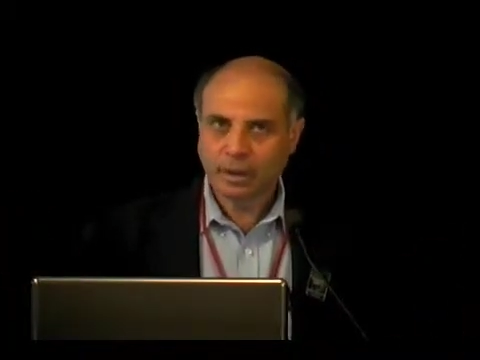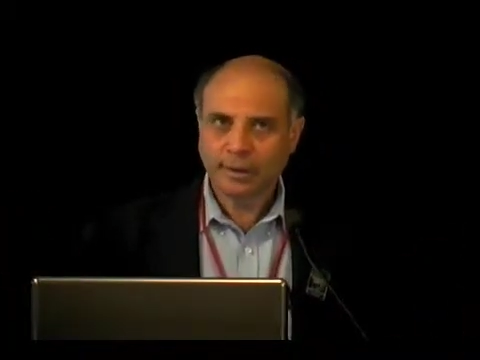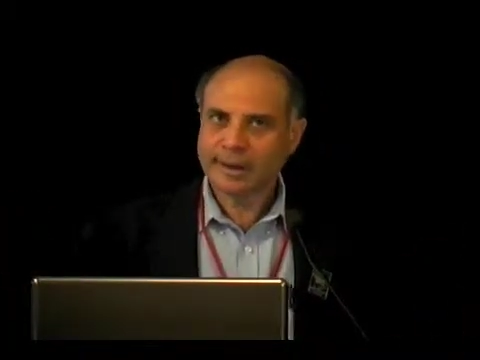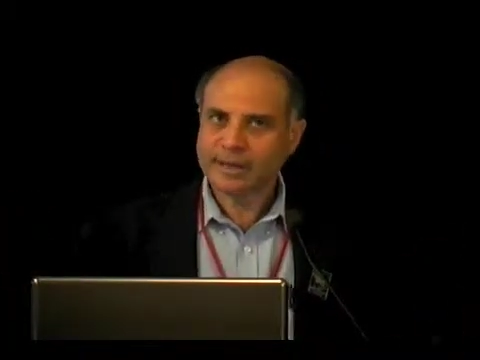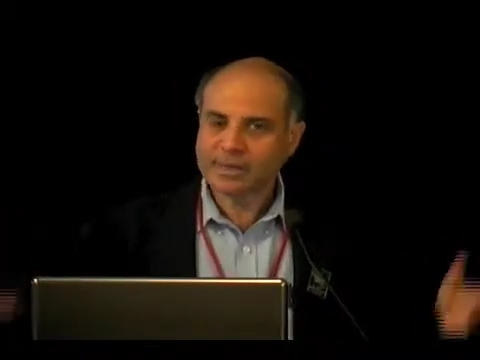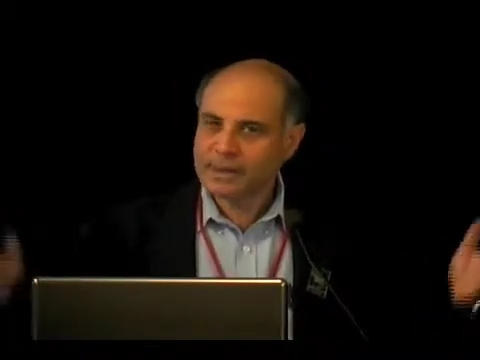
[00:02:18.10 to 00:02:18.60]

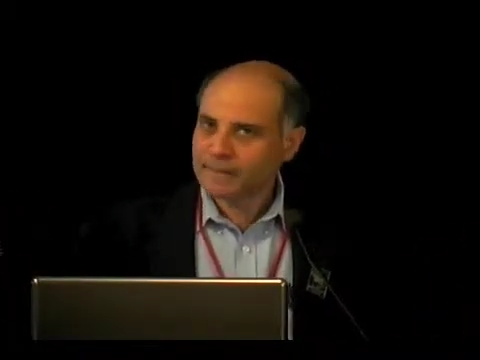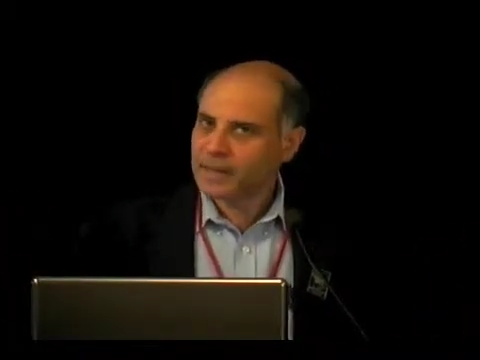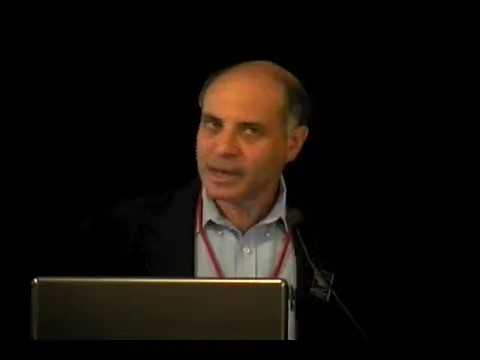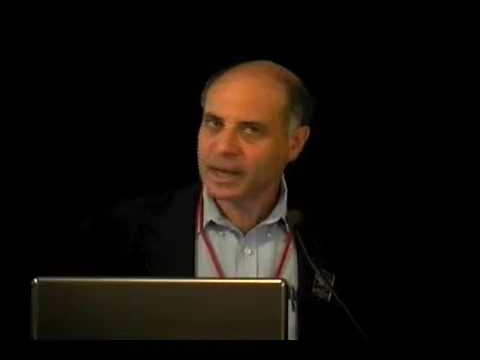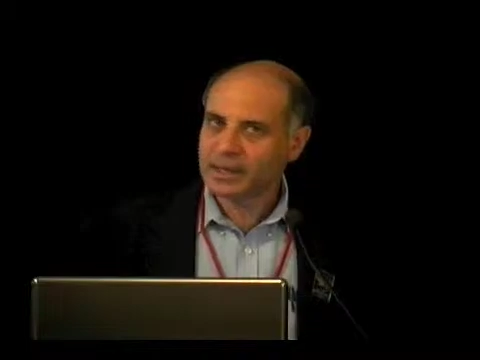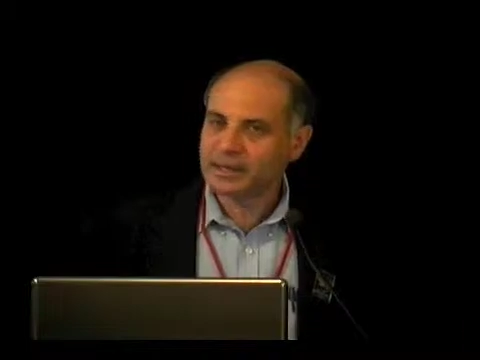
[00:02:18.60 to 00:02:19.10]
It's
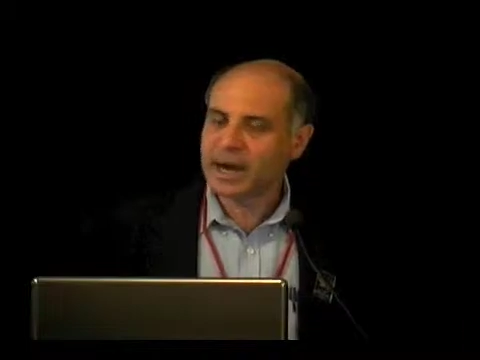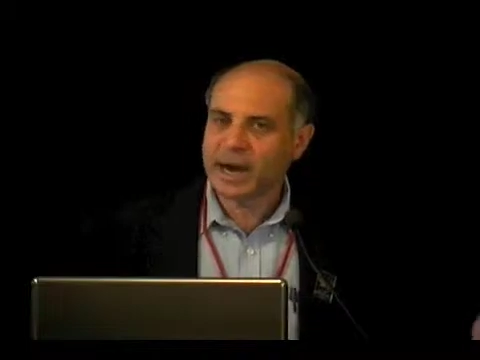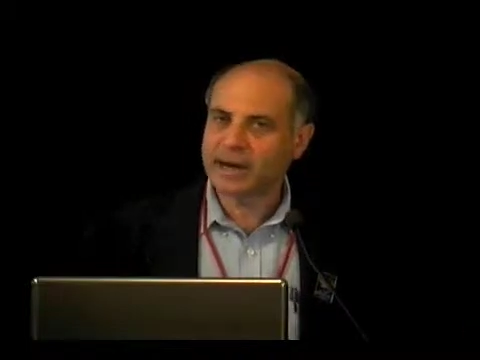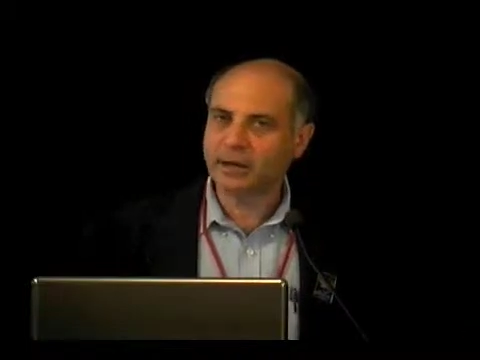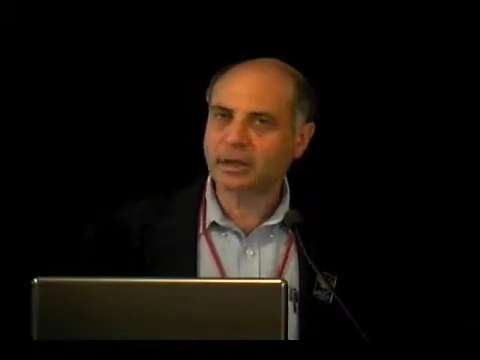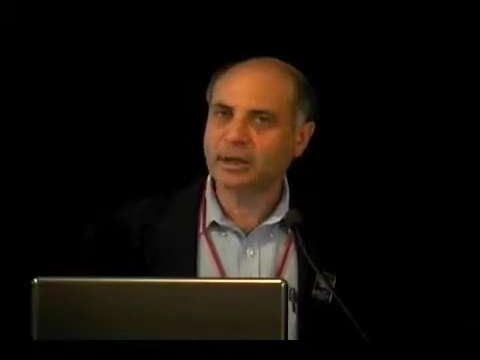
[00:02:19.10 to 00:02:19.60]
something
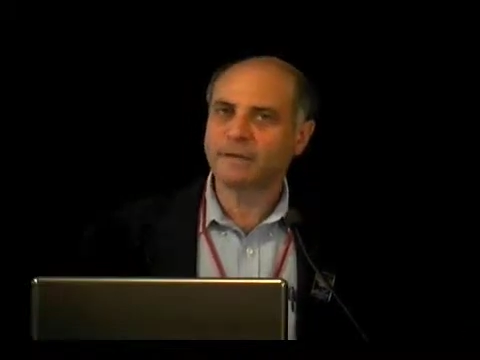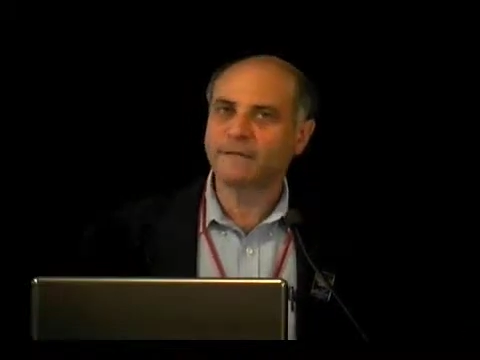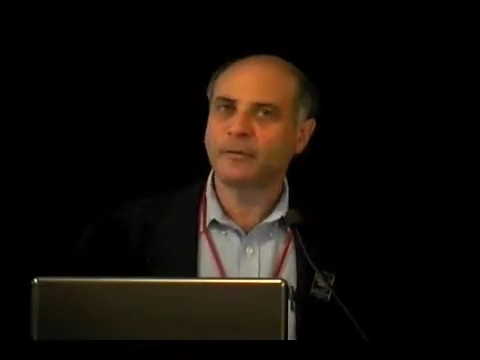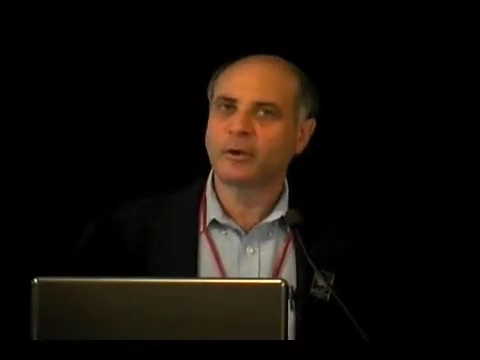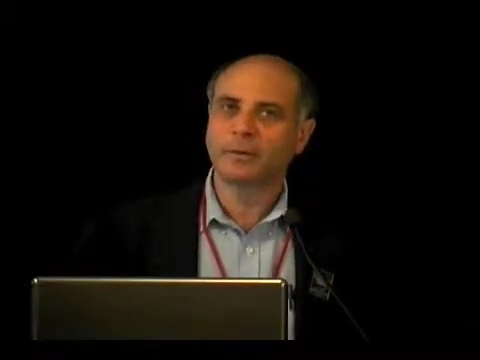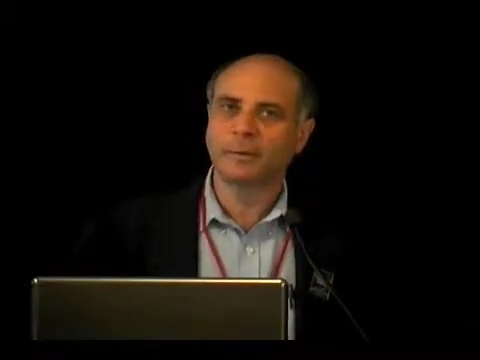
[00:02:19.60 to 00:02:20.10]
entirely
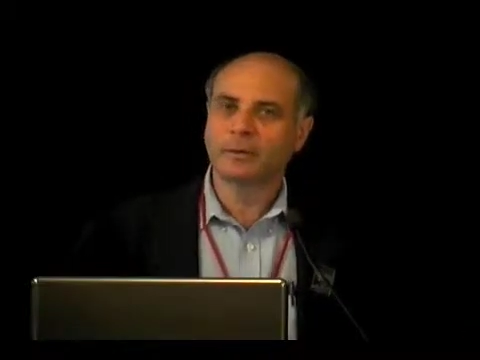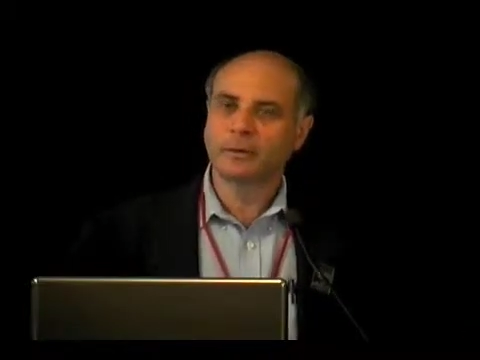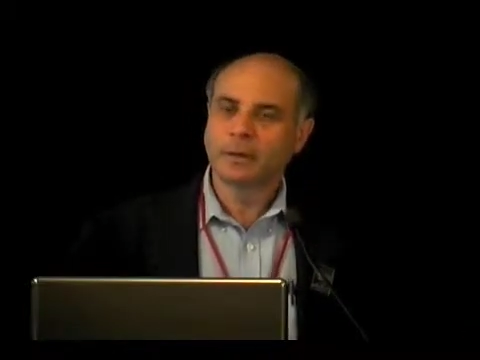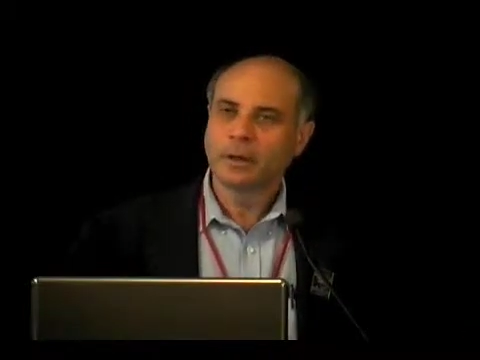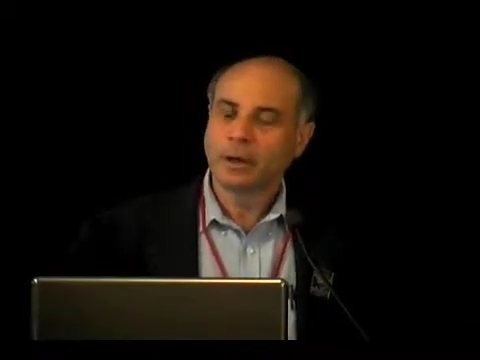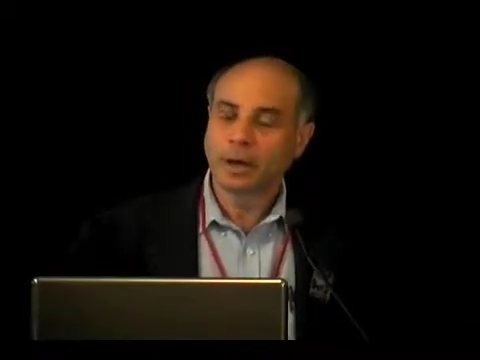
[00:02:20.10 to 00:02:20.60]
affordable.
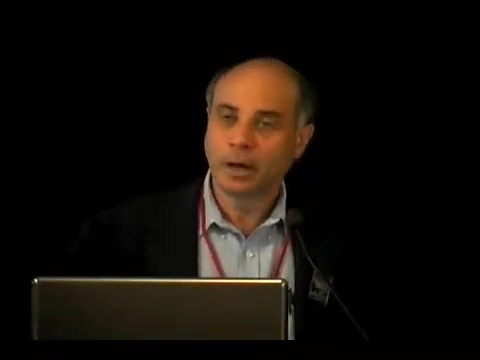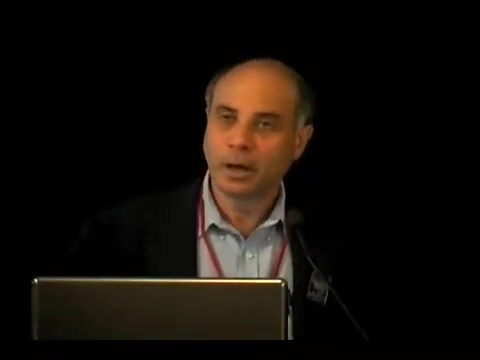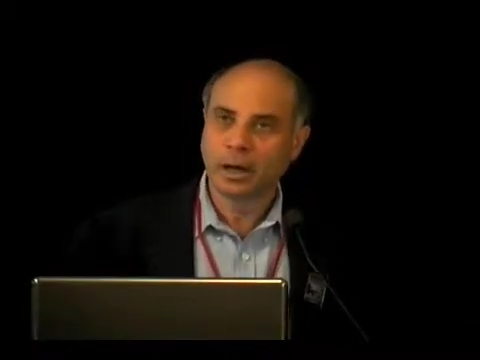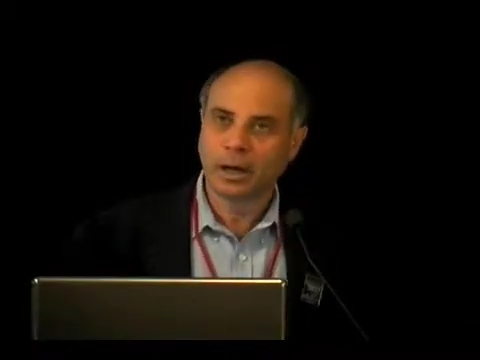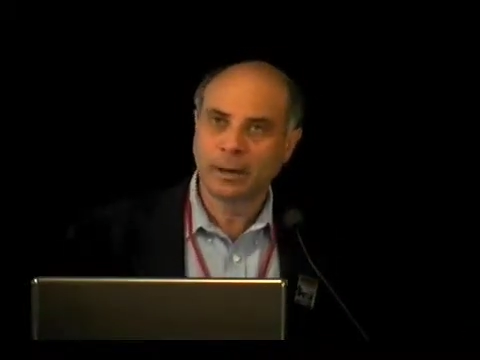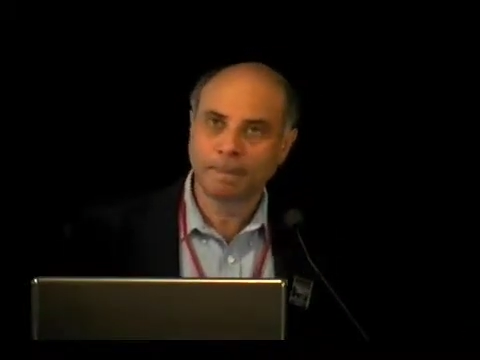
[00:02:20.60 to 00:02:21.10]

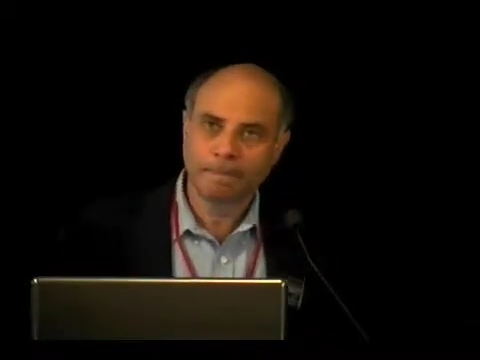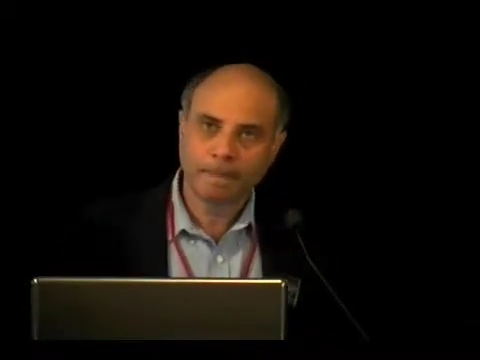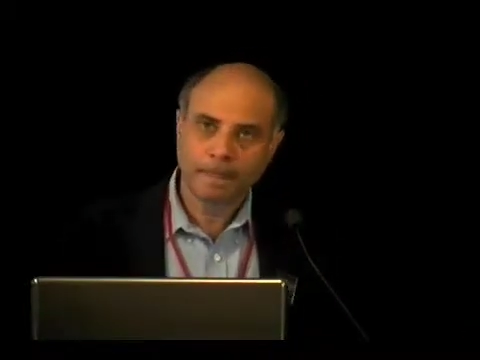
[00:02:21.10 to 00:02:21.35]
Now,